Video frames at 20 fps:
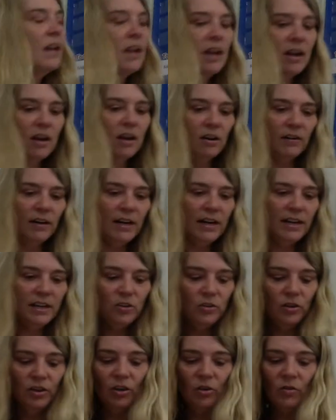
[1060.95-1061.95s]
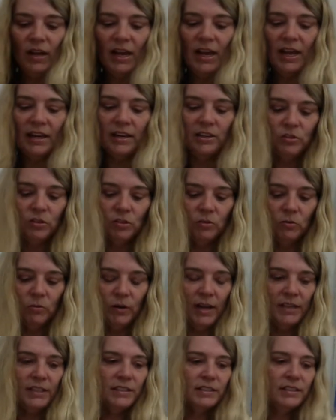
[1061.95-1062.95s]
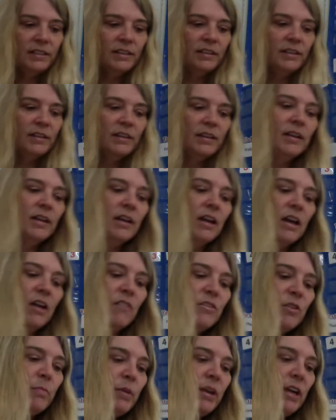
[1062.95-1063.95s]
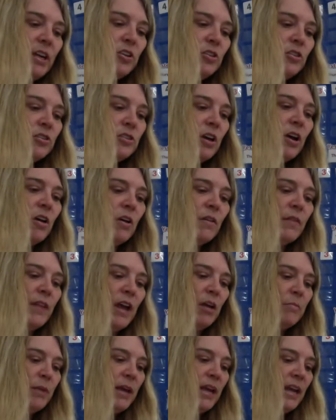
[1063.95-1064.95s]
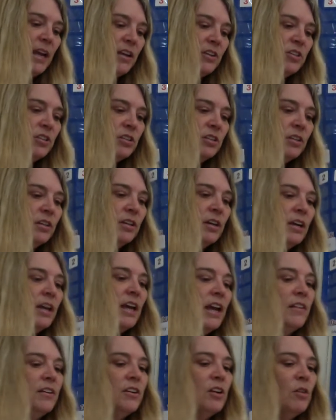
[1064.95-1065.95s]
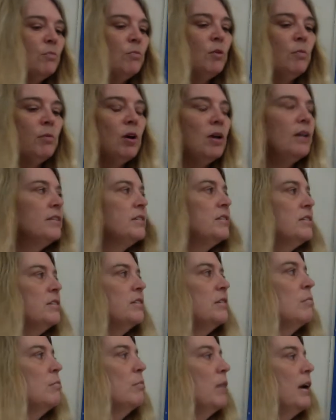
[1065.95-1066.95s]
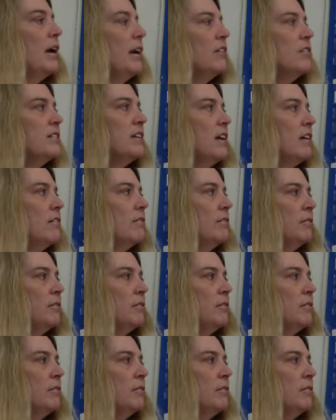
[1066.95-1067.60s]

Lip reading: All right, you can go ahead and do the rest of the pictures on that page and the number bonds by yourself.